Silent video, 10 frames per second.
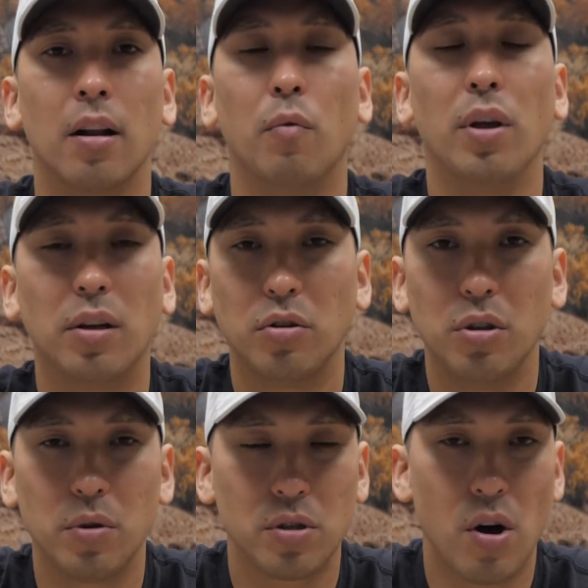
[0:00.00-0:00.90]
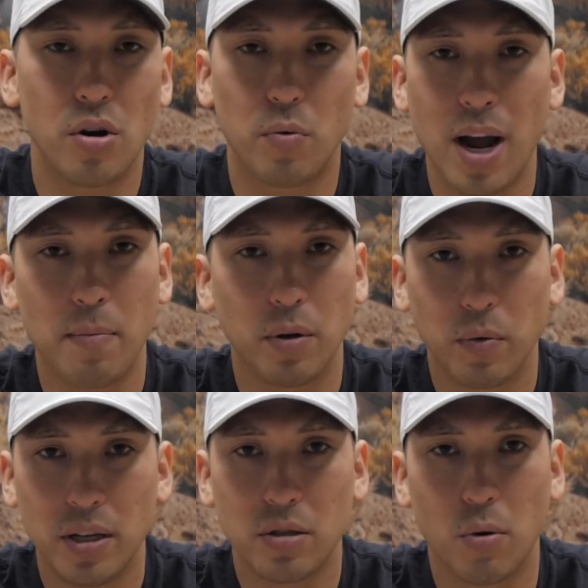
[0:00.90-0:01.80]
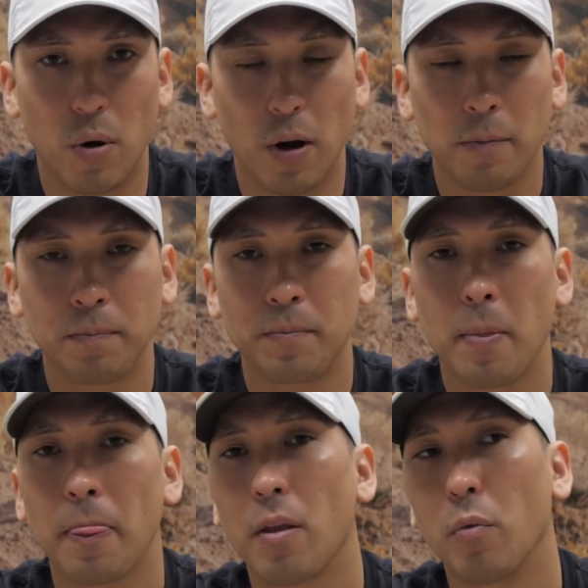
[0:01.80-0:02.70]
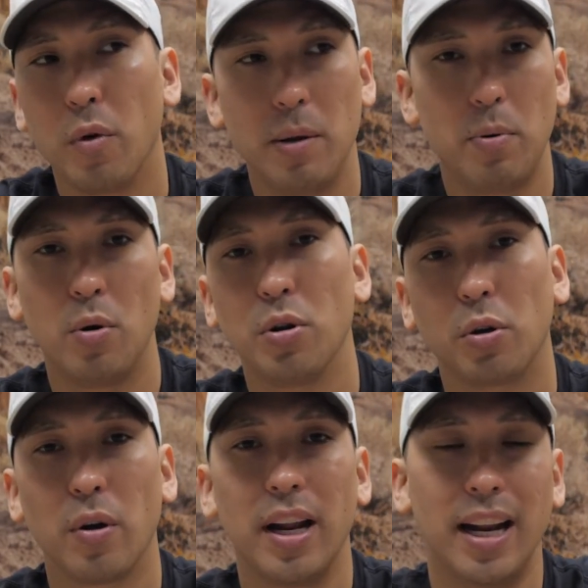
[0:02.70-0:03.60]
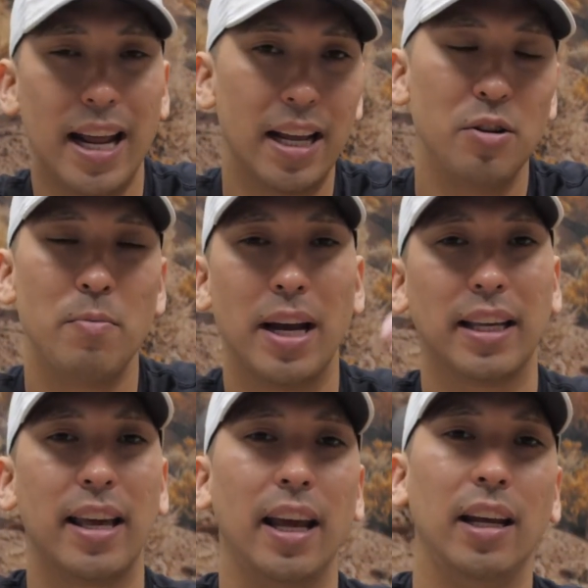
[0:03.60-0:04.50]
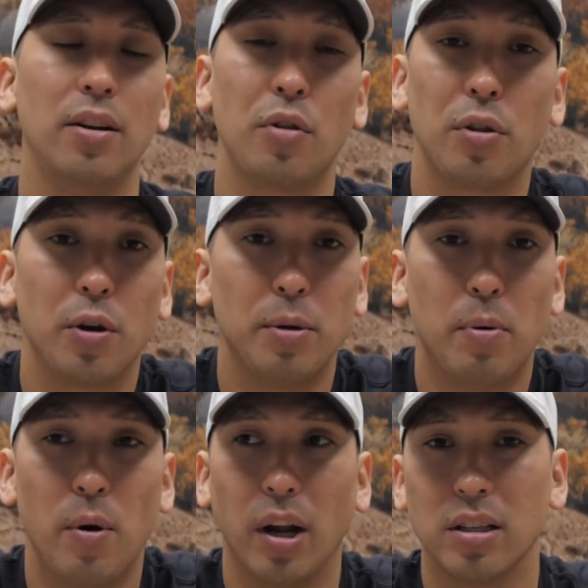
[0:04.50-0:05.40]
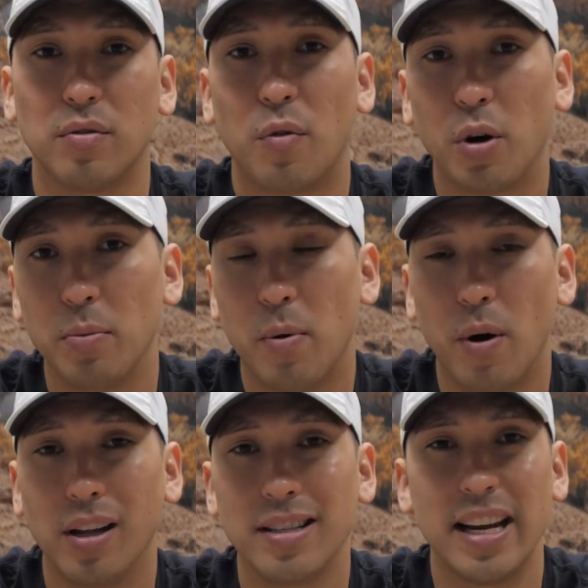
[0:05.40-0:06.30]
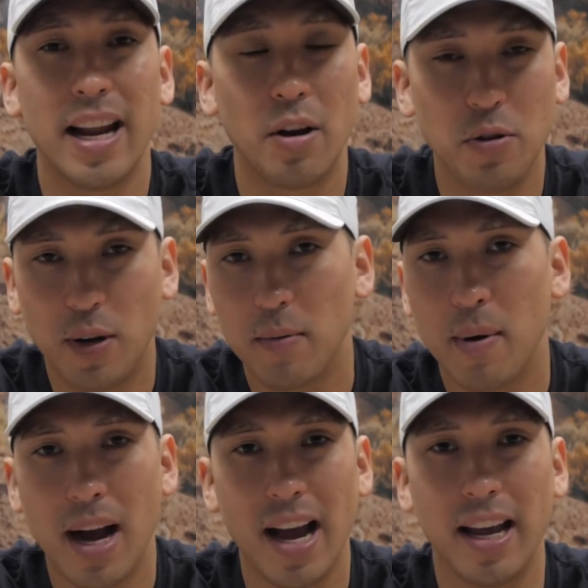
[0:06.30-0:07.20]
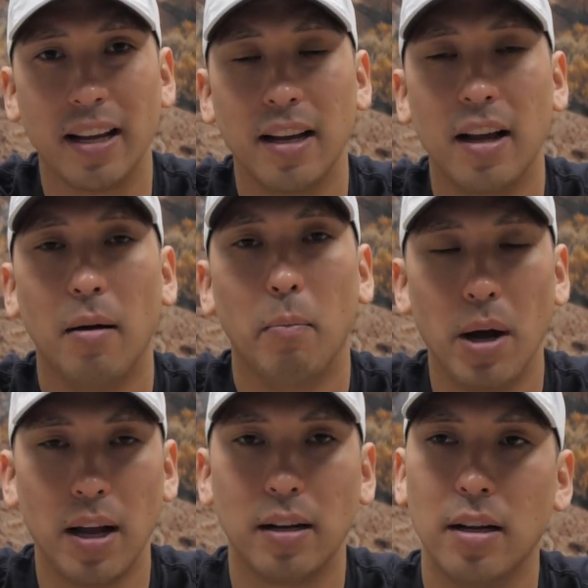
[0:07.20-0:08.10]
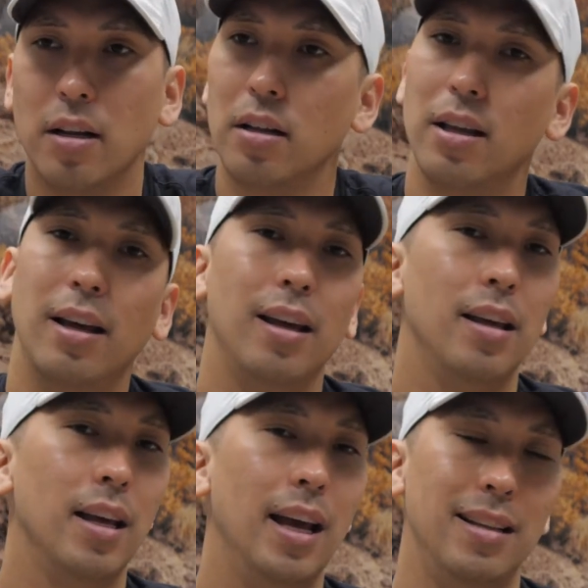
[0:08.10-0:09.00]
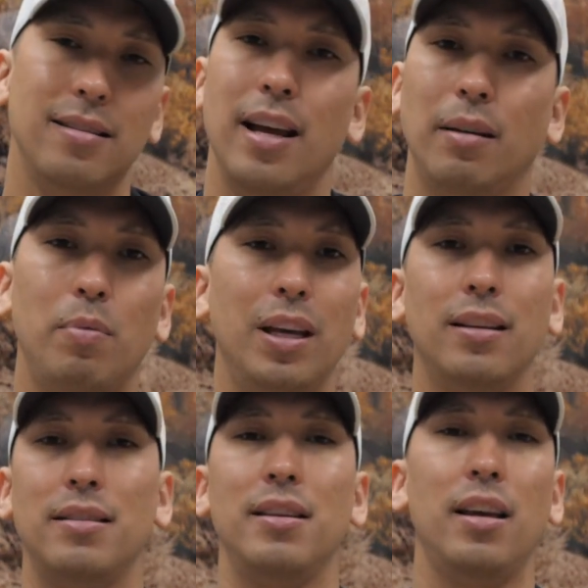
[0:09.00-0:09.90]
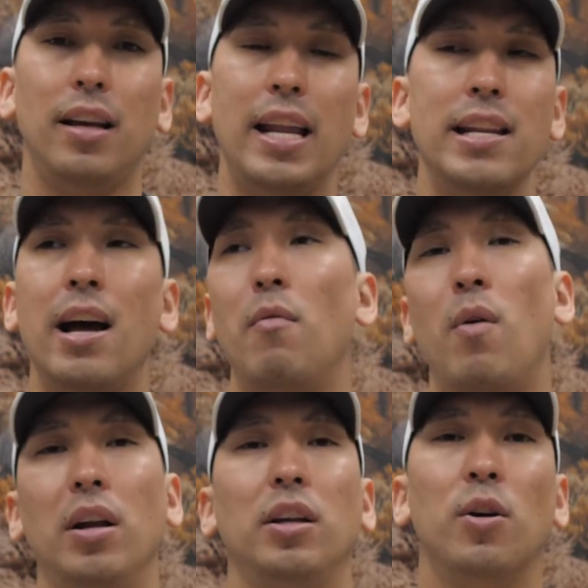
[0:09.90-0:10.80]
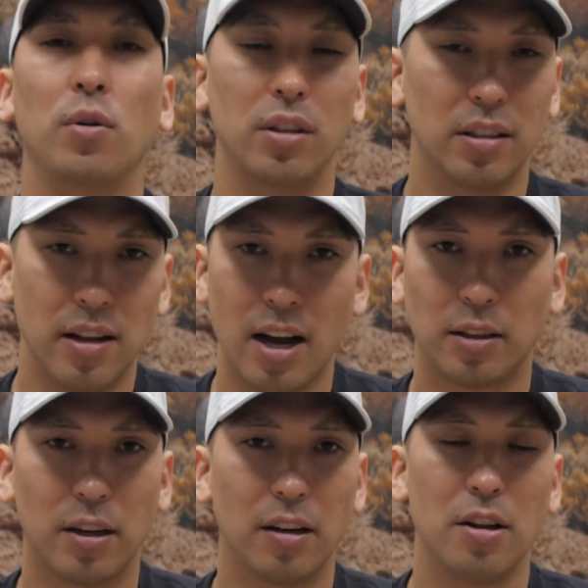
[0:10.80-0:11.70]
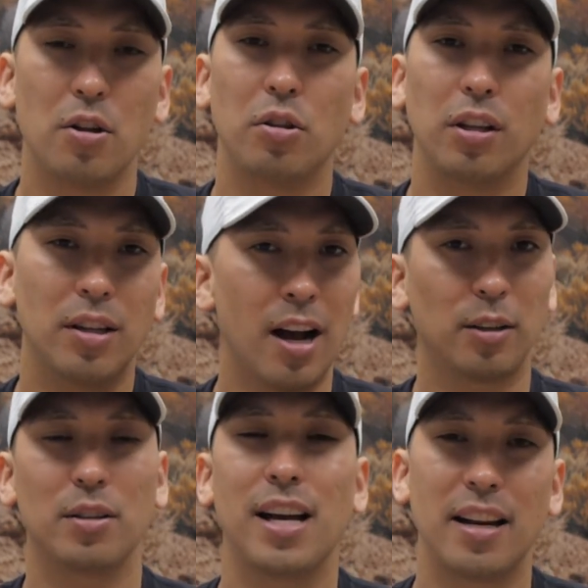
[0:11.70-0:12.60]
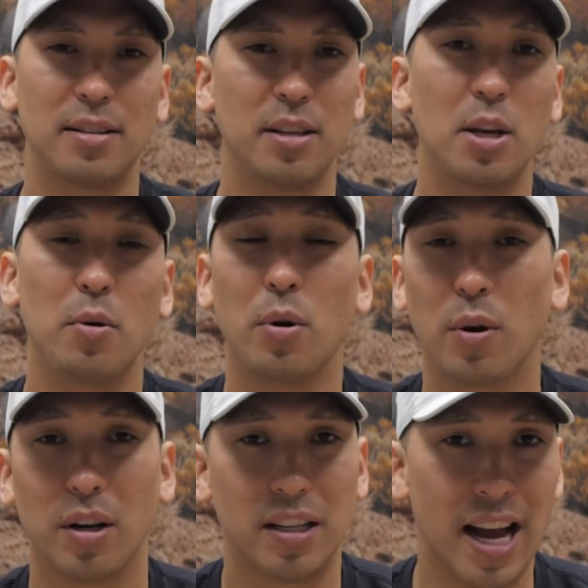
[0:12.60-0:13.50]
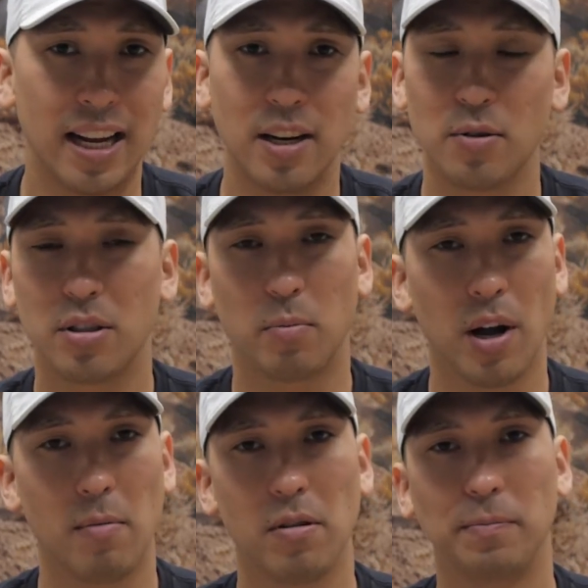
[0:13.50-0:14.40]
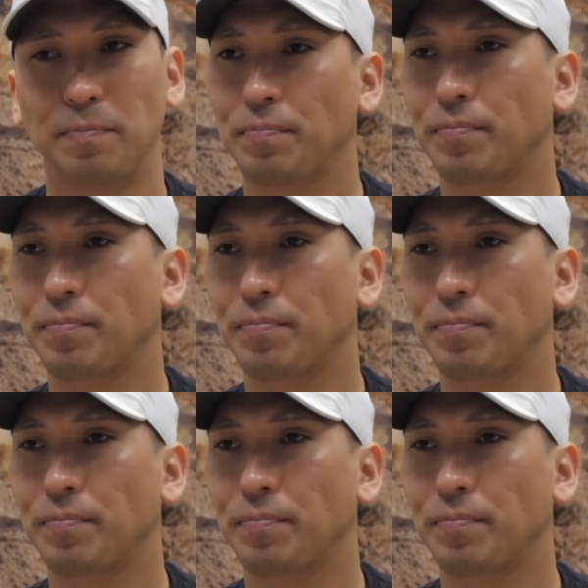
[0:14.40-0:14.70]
we could do what's called a rapid rescore, re-pull your credit and you might gain 30 points, 40 points and now you can buy. But it's like being sick and not wanting to go to the doctor. The doctor's got to see you in order to diagnose the problem.